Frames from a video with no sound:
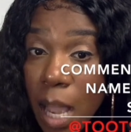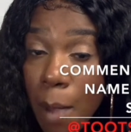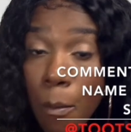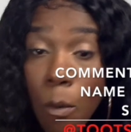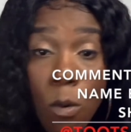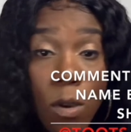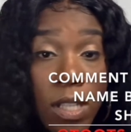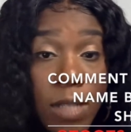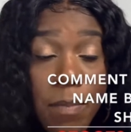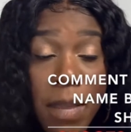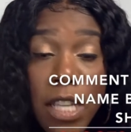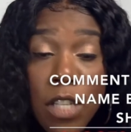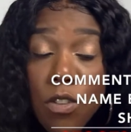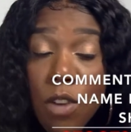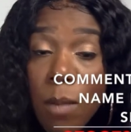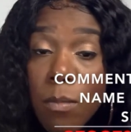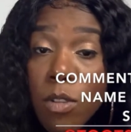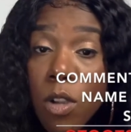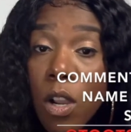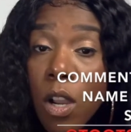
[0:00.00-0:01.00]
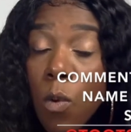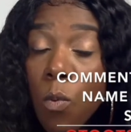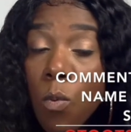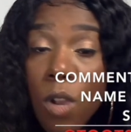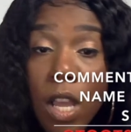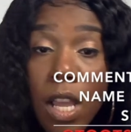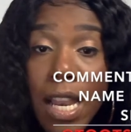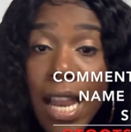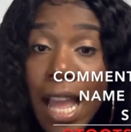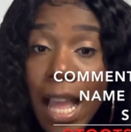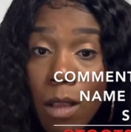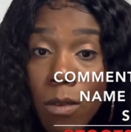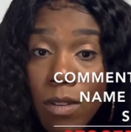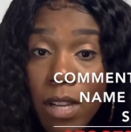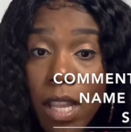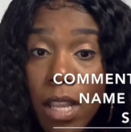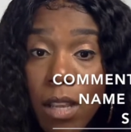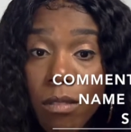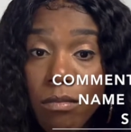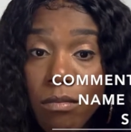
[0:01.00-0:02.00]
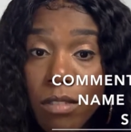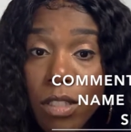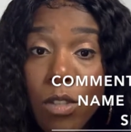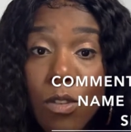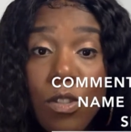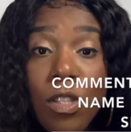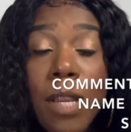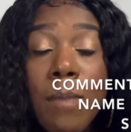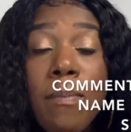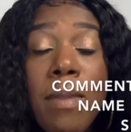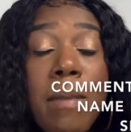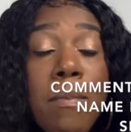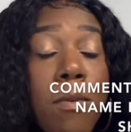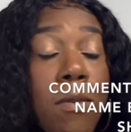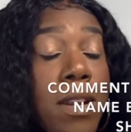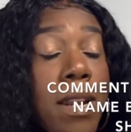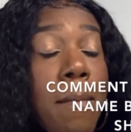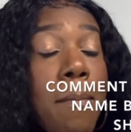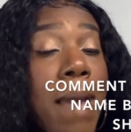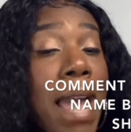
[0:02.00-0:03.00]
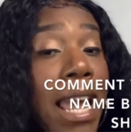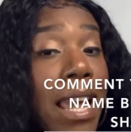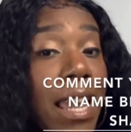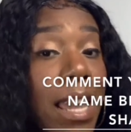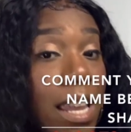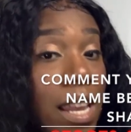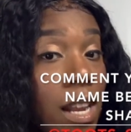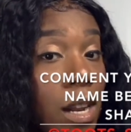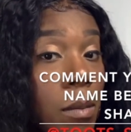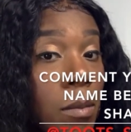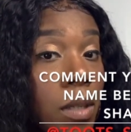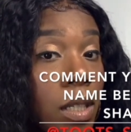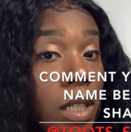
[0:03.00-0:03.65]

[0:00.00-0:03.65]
I'm going to make sure I'm talking real loud now, so people in the back can hear me.